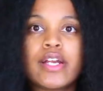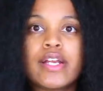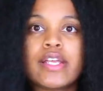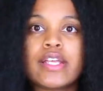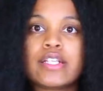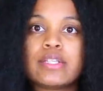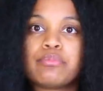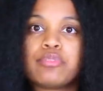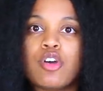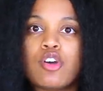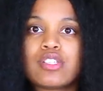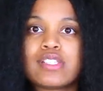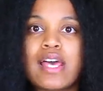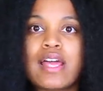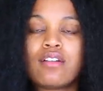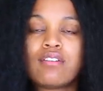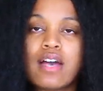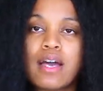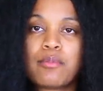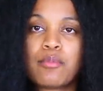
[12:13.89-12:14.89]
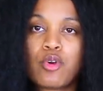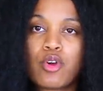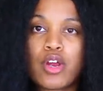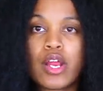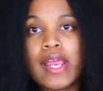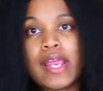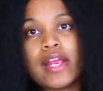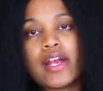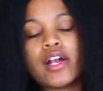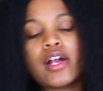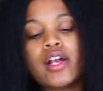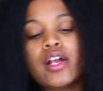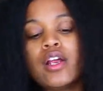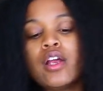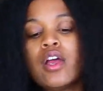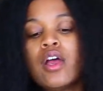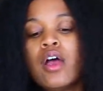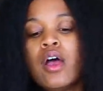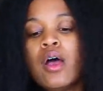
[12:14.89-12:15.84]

It blows out a lot more air